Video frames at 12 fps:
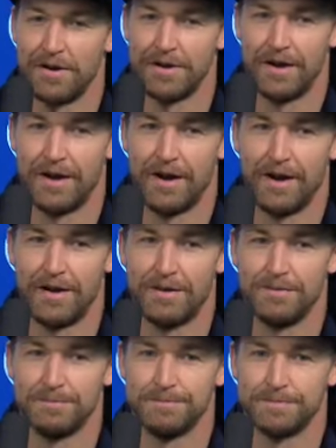
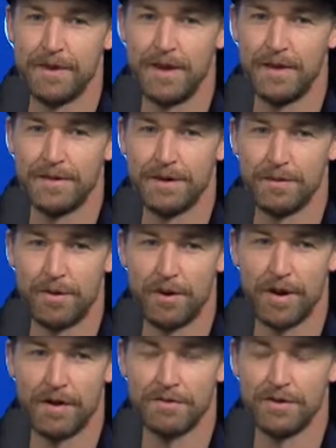They'll
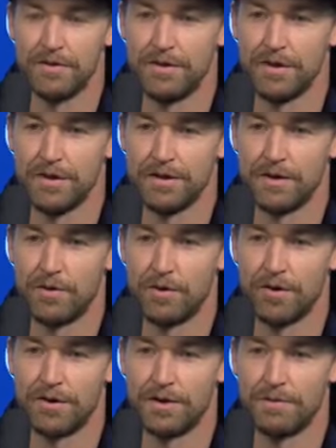probably have to do the
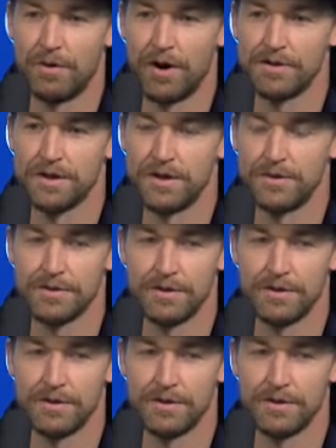quarantine process.